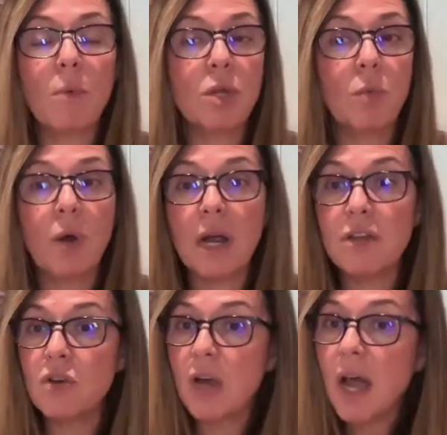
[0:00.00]
When you work on
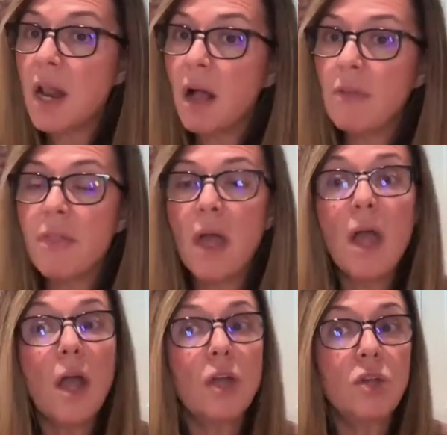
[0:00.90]
your gut health,
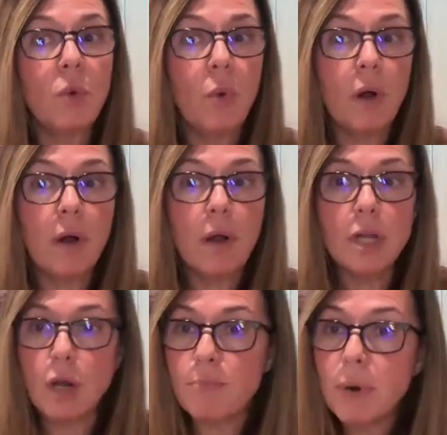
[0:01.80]
your
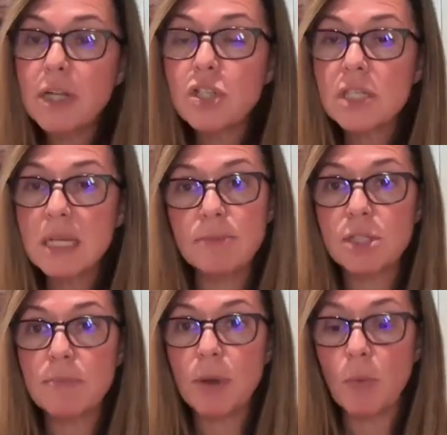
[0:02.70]
your brain seems
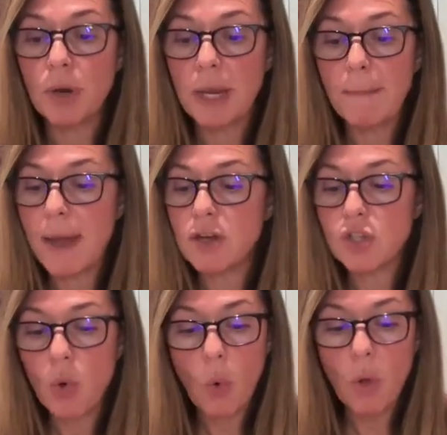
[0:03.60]
to be working better.
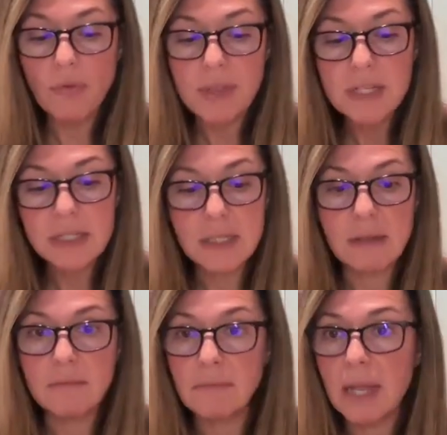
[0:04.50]
So all this,
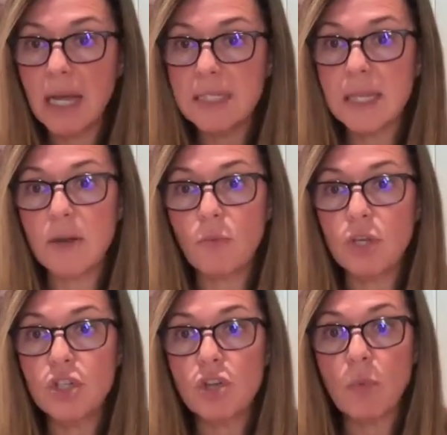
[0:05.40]
like I said, when
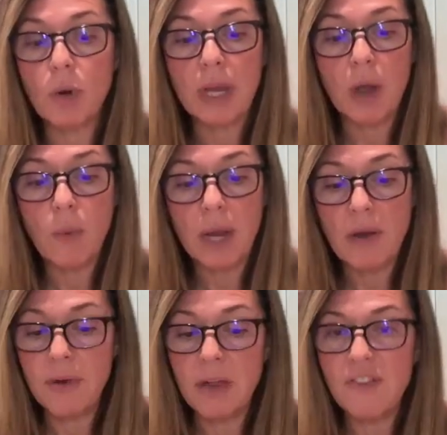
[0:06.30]
you start working on one
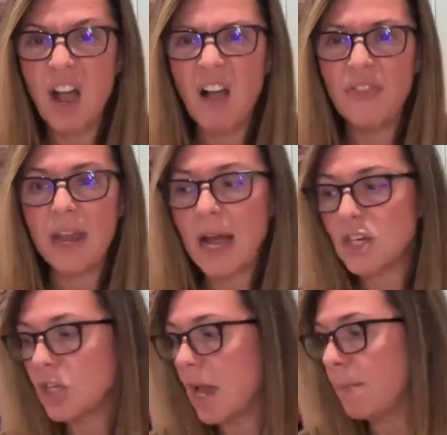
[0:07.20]
area of your health, it
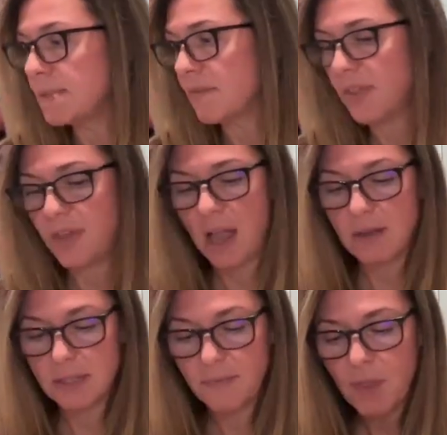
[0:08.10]
actually helps everything else.